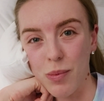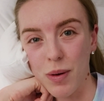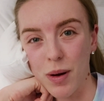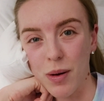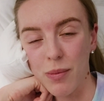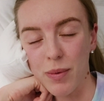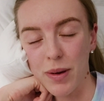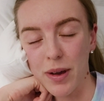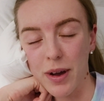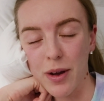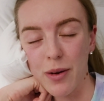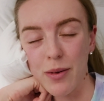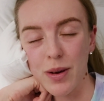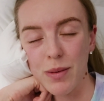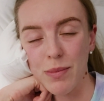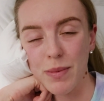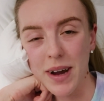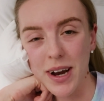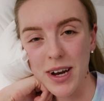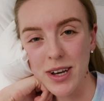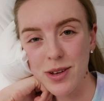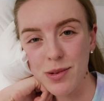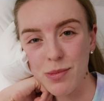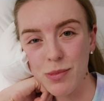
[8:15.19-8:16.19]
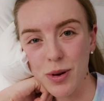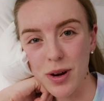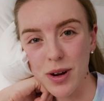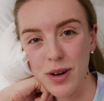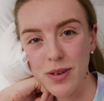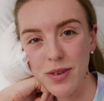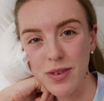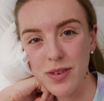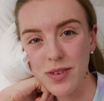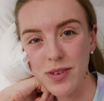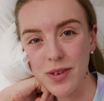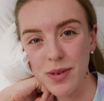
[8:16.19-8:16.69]
but we are going back
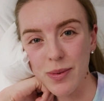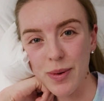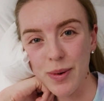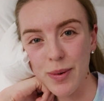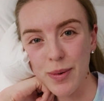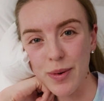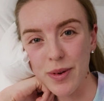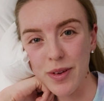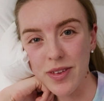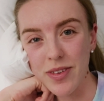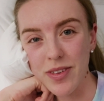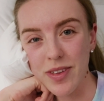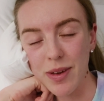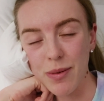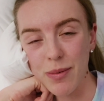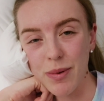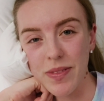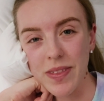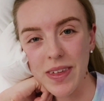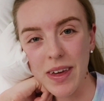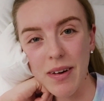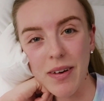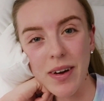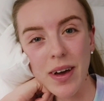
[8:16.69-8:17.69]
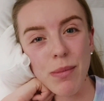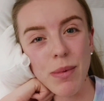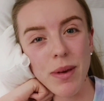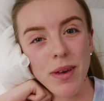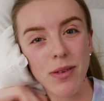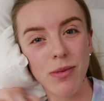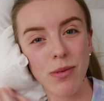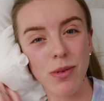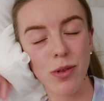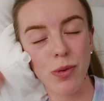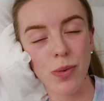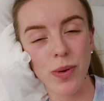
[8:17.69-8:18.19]
tomorrow, so we will see what the outcome
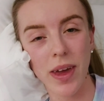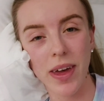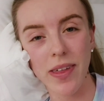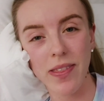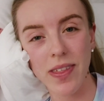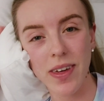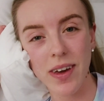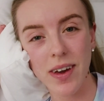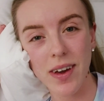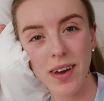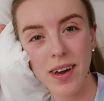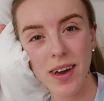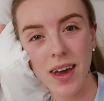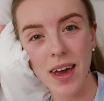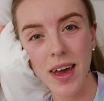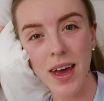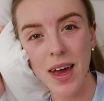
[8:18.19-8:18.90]
is once we get there.